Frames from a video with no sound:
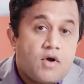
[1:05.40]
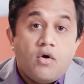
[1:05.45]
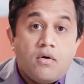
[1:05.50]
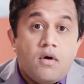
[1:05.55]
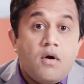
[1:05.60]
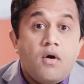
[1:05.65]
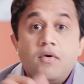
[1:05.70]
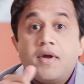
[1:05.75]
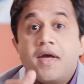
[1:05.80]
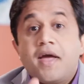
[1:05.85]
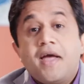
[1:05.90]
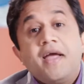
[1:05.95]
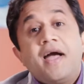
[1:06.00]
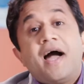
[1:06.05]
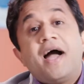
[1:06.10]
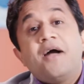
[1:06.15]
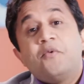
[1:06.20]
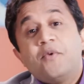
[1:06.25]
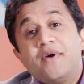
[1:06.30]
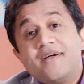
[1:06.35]
Oh, okay,
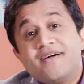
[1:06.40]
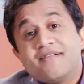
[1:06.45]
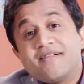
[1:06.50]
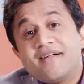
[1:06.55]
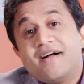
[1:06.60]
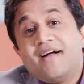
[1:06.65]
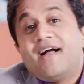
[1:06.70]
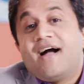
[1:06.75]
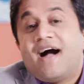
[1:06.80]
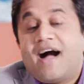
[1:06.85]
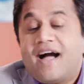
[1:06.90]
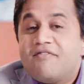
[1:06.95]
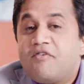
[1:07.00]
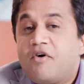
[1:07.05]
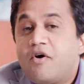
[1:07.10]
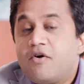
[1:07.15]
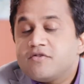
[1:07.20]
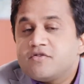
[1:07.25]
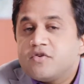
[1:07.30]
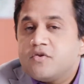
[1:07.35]
I will. I've
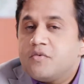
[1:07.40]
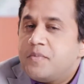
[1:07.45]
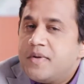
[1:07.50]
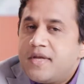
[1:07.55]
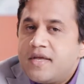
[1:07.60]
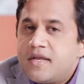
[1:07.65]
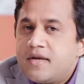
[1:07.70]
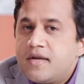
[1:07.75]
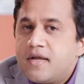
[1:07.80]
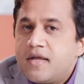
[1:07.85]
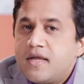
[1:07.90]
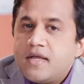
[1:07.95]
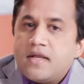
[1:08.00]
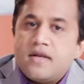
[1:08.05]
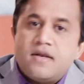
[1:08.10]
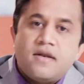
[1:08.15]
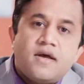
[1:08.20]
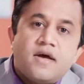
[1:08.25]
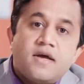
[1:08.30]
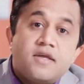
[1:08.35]
also been
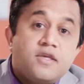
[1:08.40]
in